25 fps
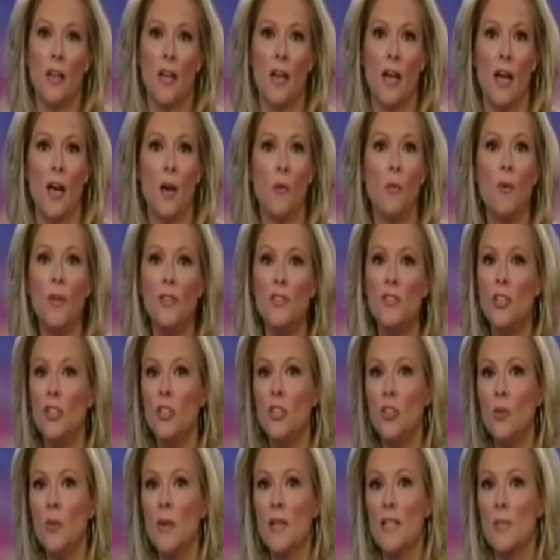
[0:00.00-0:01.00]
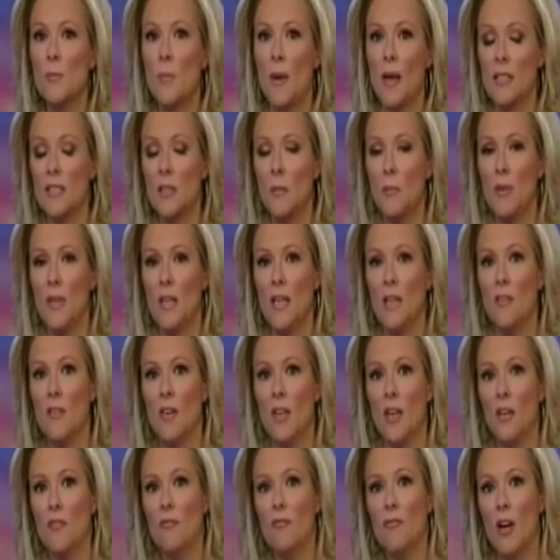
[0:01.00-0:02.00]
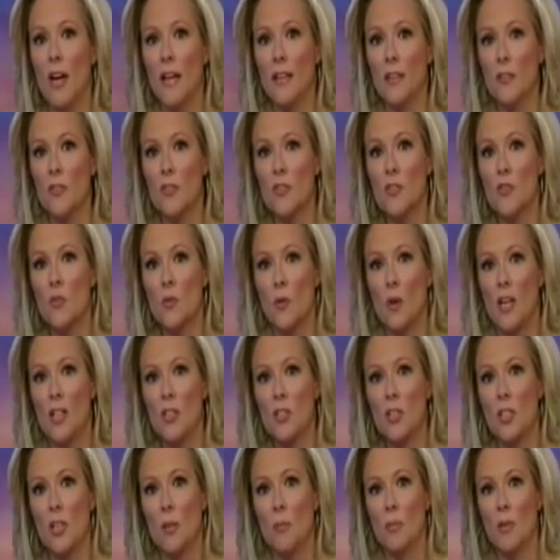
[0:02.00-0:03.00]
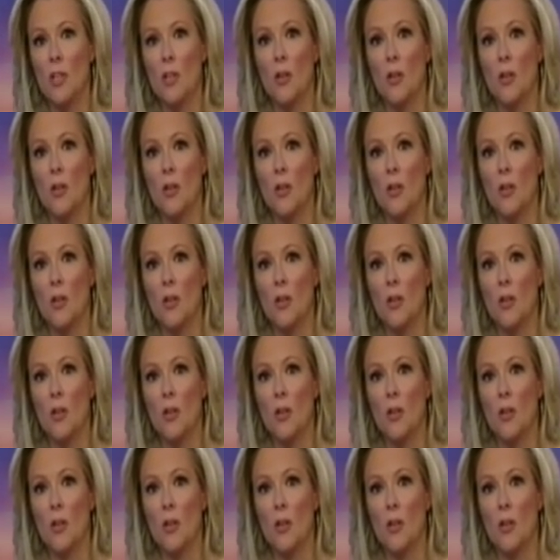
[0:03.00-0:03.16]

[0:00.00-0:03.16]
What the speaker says: What do you expect to be the final story, Chip, in